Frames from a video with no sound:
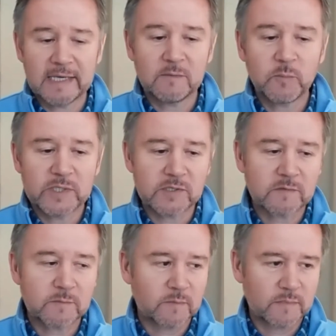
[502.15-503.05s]
can we
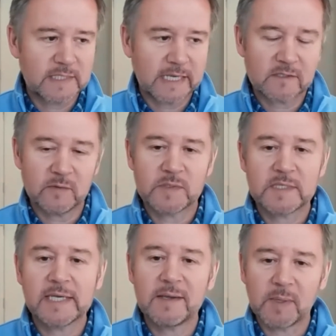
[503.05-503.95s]
just stick some
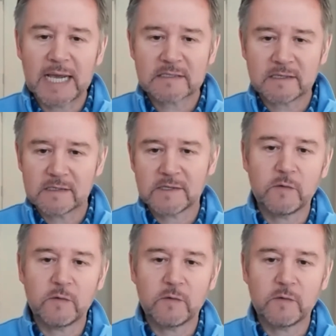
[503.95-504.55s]
sticky plasters